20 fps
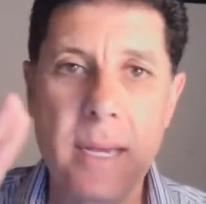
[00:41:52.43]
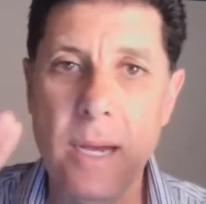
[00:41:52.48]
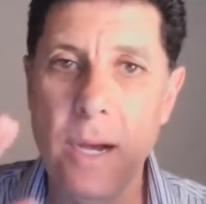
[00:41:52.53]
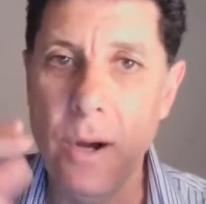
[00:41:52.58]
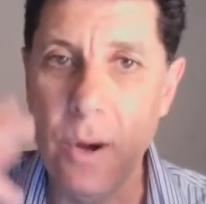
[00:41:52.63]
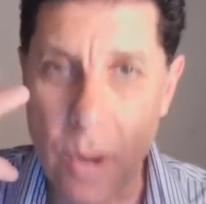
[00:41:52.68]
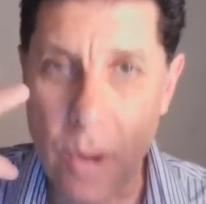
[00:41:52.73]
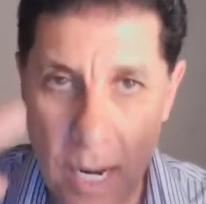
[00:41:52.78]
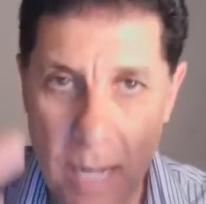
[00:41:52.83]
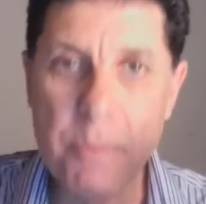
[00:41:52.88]

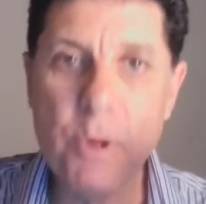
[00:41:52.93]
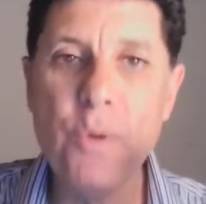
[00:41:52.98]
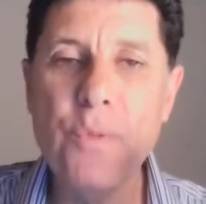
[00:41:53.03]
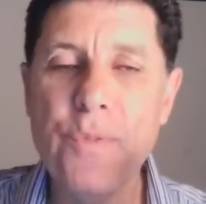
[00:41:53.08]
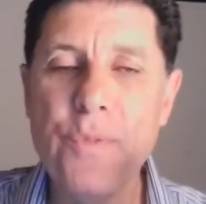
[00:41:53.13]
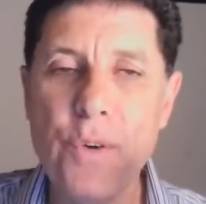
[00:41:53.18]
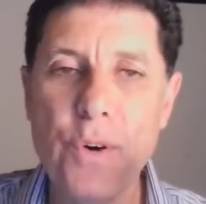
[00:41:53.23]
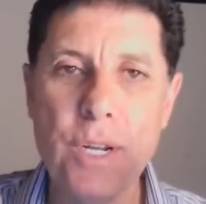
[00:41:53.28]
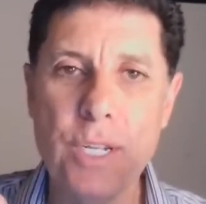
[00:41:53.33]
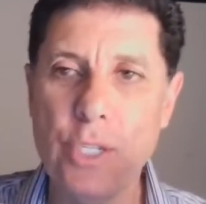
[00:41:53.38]
All I'm
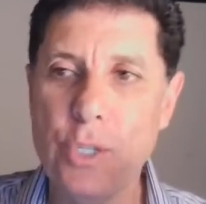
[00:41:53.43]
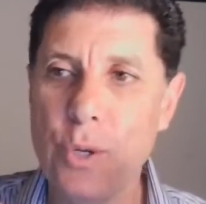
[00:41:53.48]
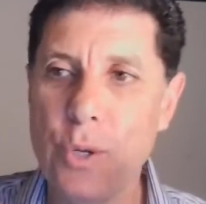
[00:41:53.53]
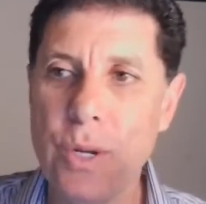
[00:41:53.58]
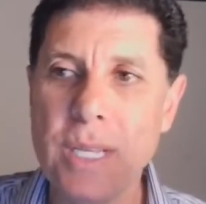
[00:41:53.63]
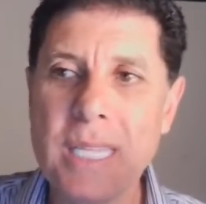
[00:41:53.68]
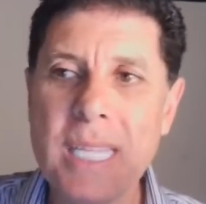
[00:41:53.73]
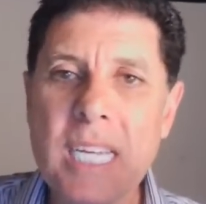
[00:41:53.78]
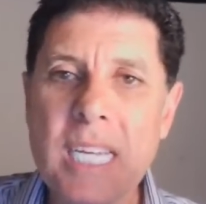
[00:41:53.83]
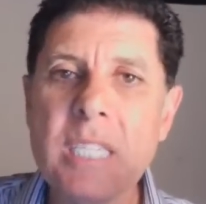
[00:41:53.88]
referring to,
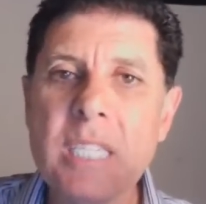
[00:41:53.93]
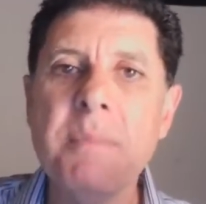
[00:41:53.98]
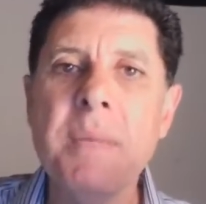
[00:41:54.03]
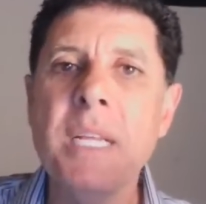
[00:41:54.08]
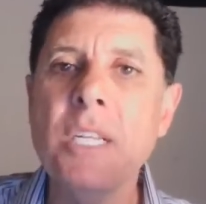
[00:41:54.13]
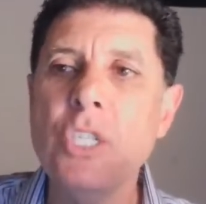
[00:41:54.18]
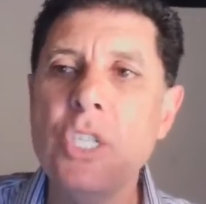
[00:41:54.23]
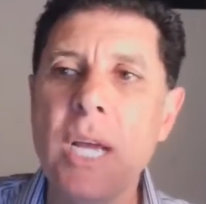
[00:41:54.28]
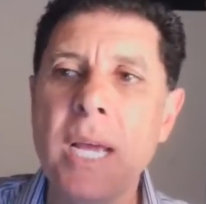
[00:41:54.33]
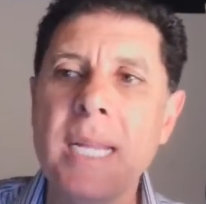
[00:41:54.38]
it doesn't
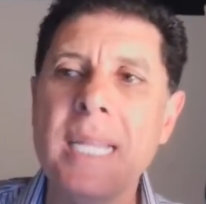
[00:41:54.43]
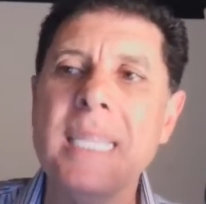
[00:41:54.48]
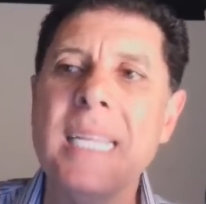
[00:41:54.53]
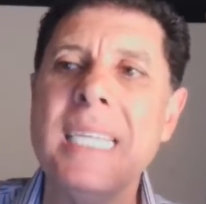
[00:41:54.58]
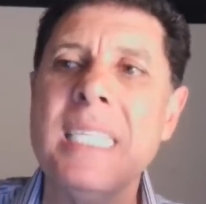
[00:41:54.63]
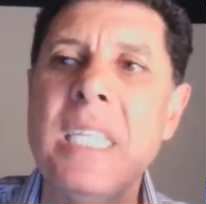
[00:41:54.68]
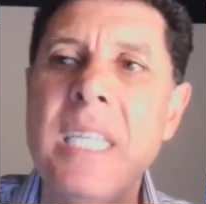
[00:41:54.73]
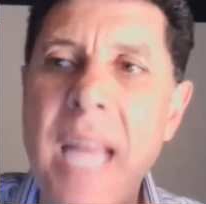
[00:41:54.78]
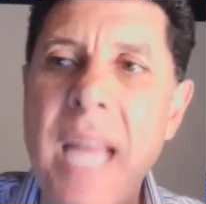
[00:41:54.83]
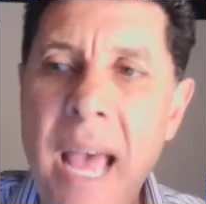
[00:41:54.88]
mean China
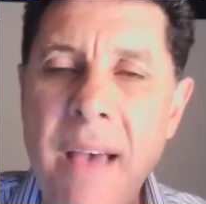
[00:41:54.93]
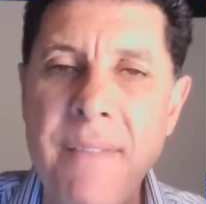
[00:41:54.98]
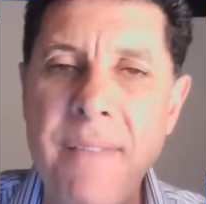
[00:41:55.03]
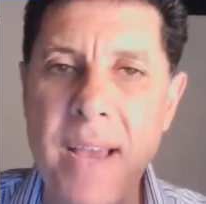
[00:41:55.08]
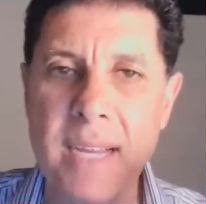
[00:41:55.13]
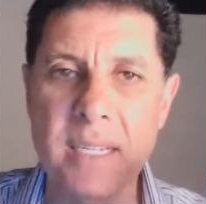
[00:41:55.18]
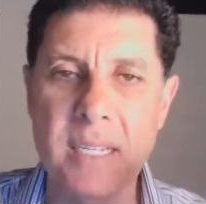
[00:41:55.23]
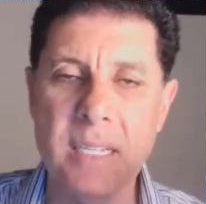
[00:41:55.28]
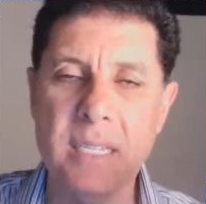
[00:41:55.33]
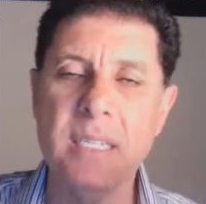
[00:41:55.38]
doesn't have
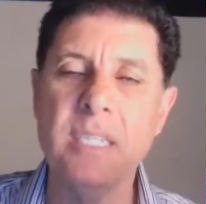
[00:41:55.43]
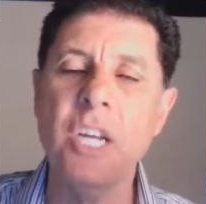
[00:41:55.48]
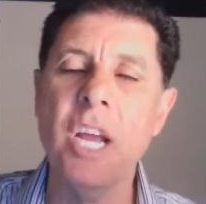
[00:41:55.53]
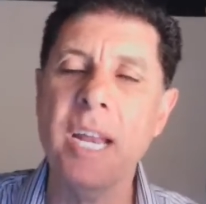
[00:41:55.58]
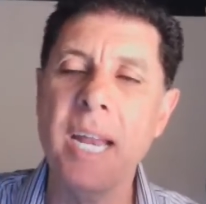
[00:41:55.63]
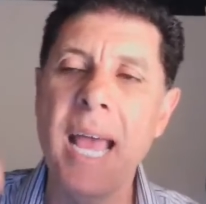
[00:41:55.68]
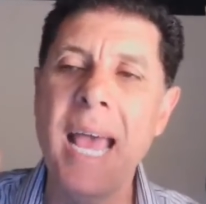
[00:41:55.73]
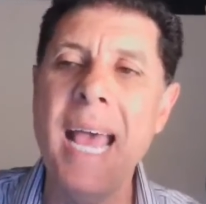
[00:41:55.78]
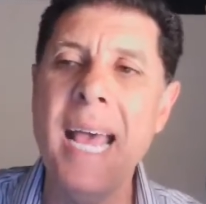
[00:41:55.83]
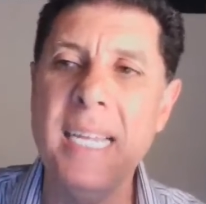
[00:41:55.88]
access.
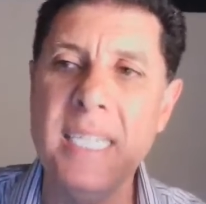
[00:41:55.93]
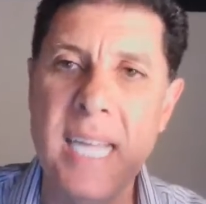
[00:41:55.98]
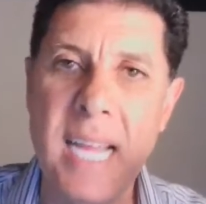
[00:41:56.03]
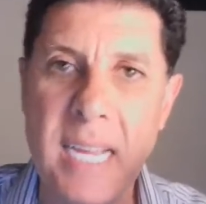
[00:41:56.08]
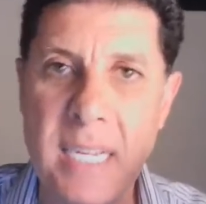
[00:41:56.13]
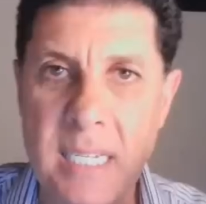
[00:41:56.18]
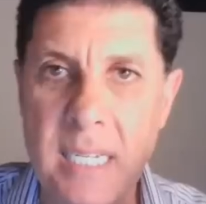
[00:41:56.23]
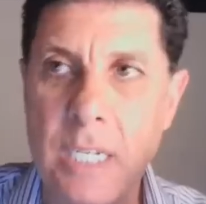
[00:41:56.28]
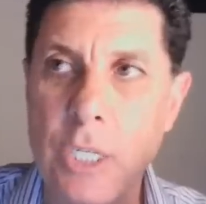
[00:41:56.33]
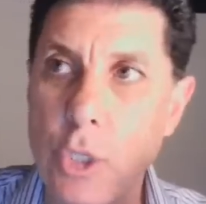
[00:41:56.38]
China has
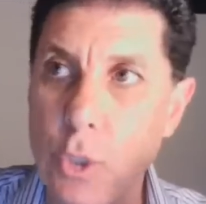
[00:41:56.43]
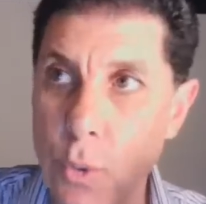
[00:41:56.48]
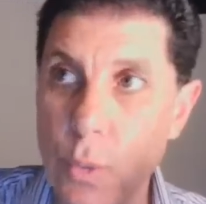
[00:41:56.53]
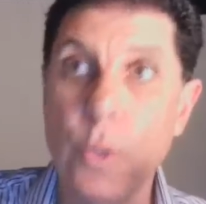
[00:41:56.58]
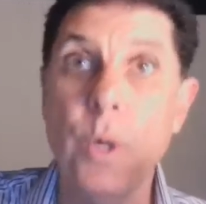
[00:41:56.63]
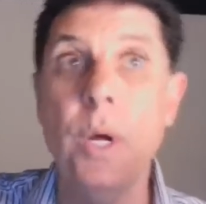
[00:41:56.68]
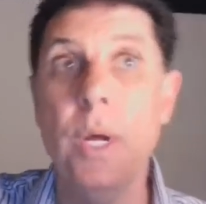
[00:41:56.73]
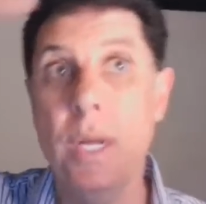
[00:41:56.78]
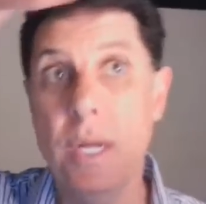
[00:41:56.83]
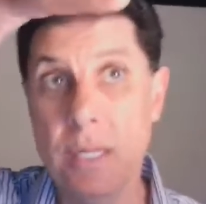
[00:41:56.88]
access to
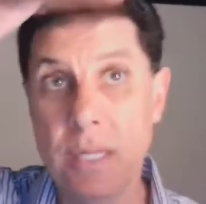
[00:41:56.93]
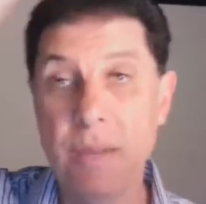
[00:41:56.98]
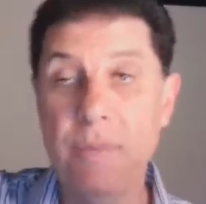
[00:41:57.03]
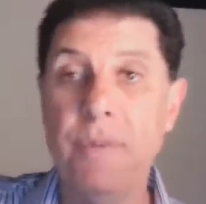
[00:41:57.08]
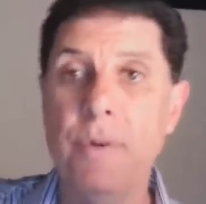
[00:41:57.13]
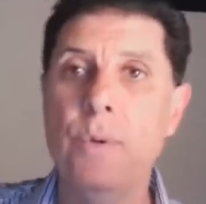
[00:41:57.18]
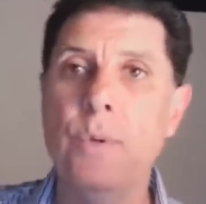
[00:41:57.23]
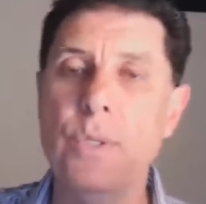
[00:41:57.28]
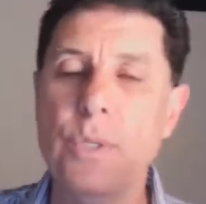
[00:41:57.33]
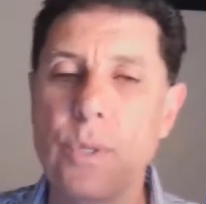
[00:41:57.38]

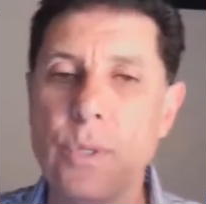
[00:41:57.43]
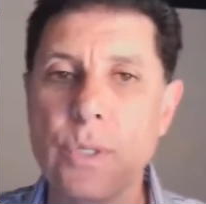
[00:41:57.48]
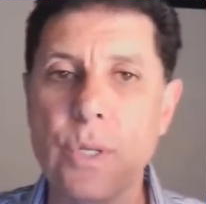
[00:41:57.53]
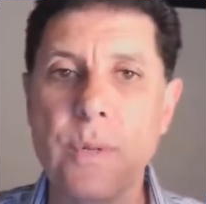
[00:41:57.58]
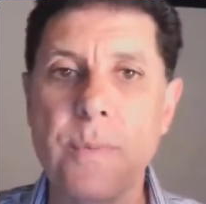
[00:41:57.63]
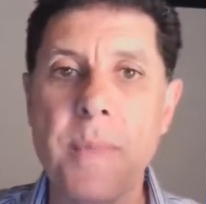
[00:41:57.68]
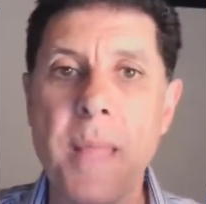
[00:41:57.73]
different resources.